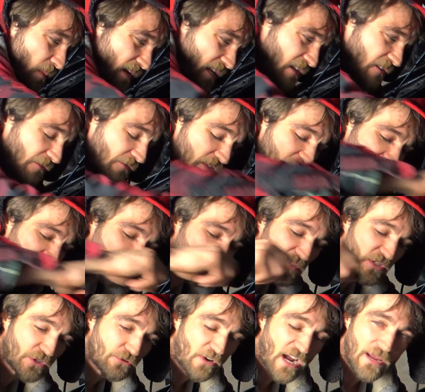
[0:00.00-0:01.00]
many of the
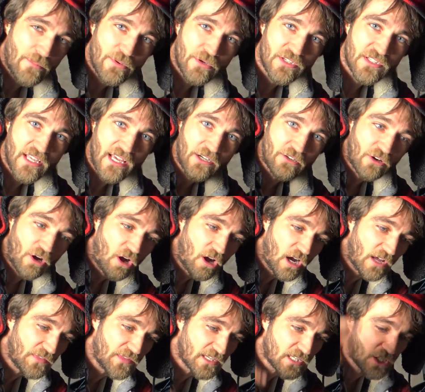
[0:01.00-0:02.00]
subscribers that are
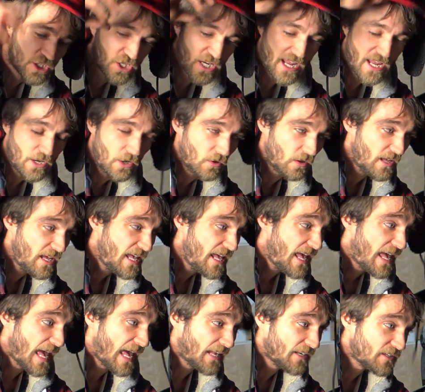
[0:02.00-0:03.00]
on this channel
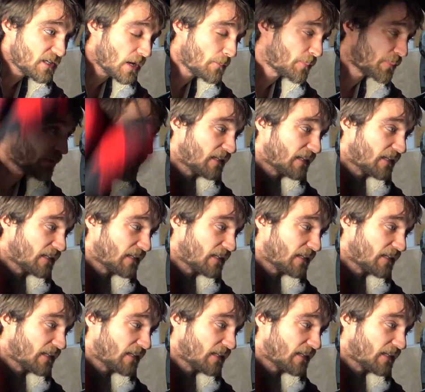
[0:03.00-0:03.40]
end up